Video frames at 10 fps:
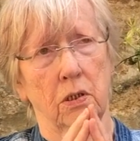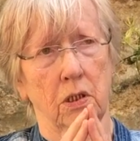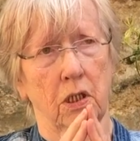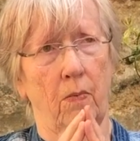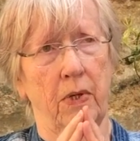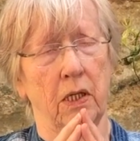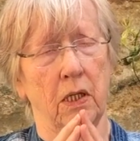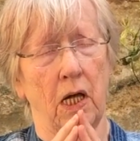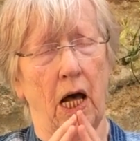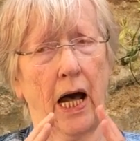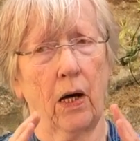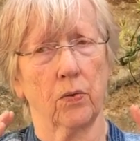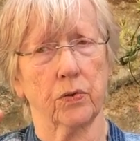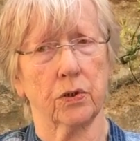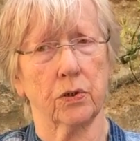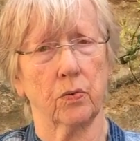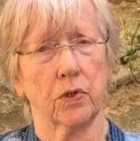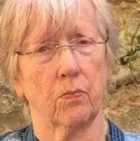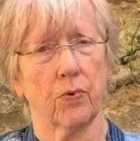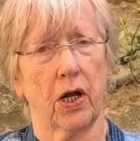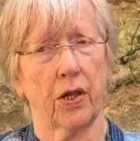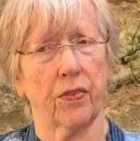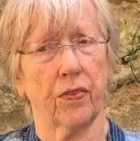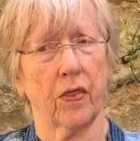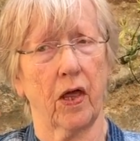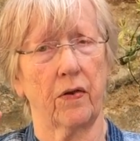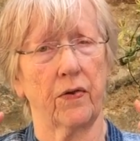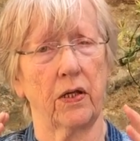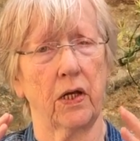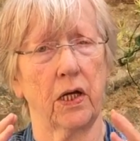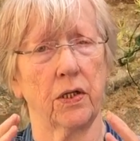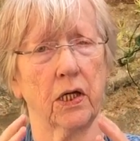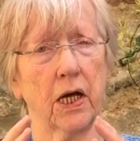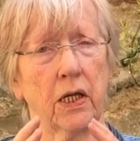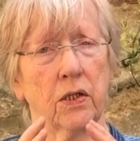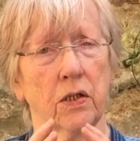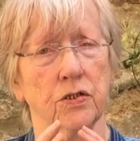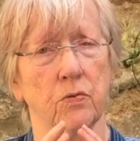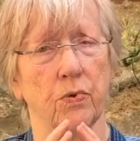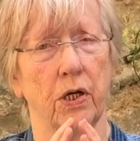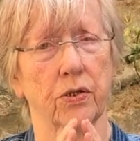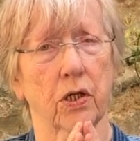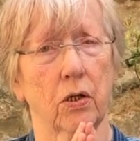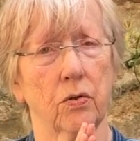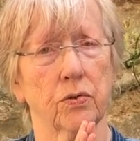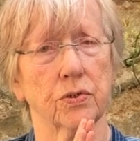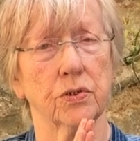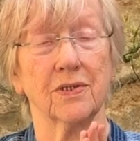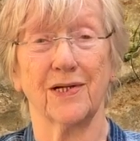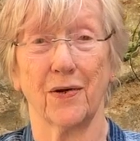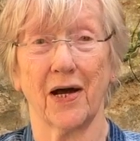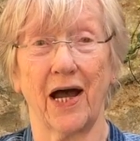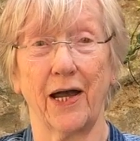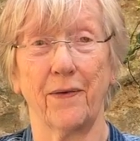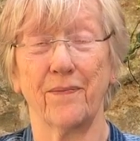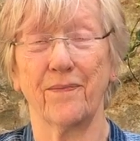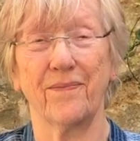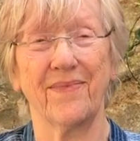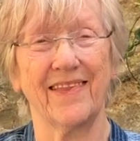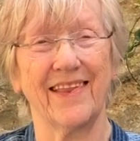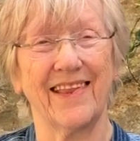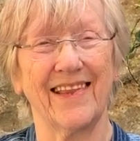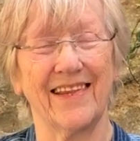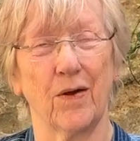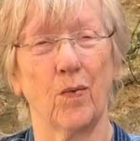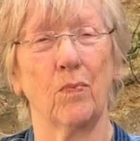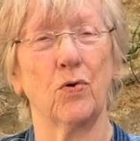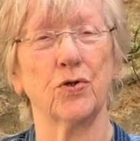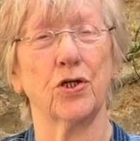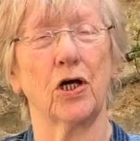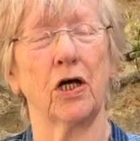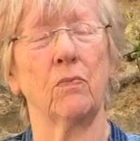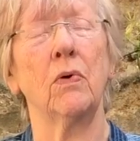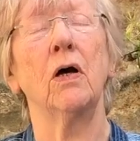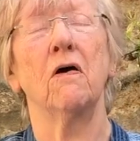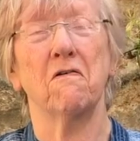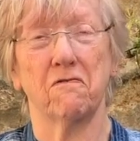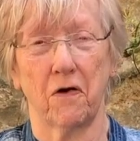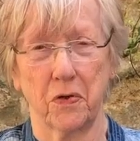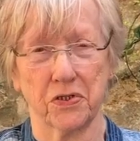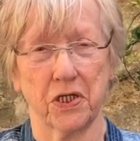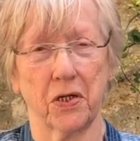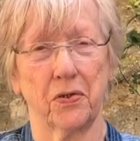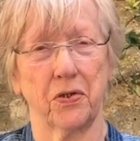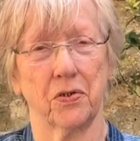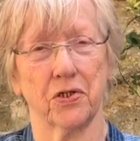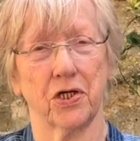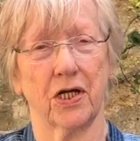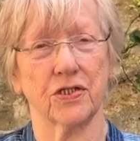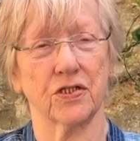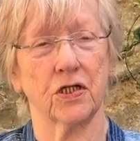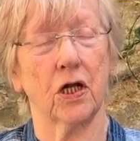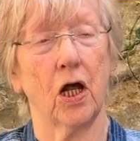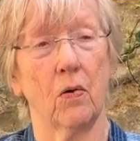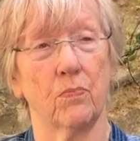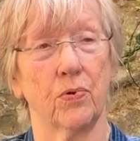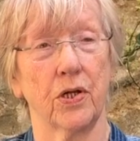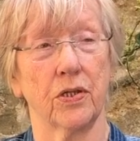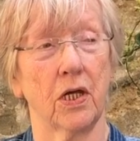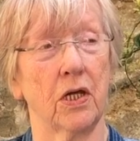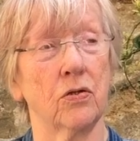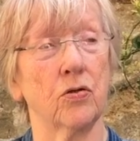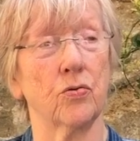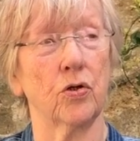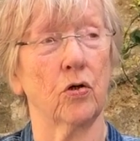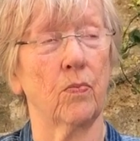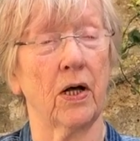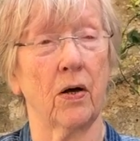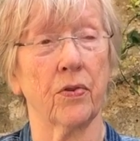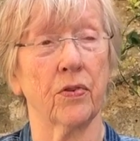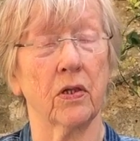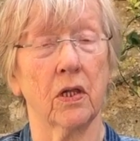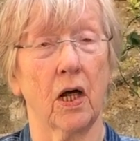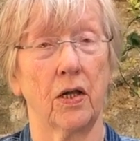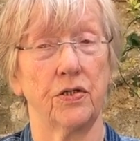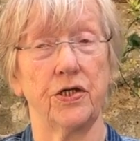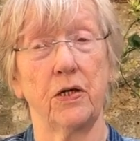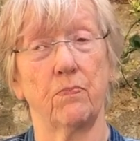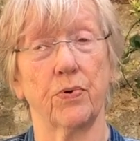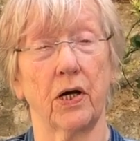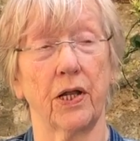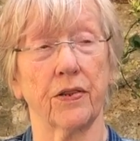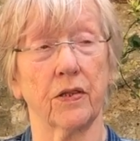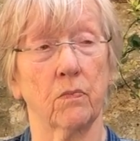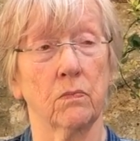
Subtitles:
coming out with the breath and then in again as the breath goes. Okay. So one more time, focusing on your chest. Breathe in through your mouth, a deep breath.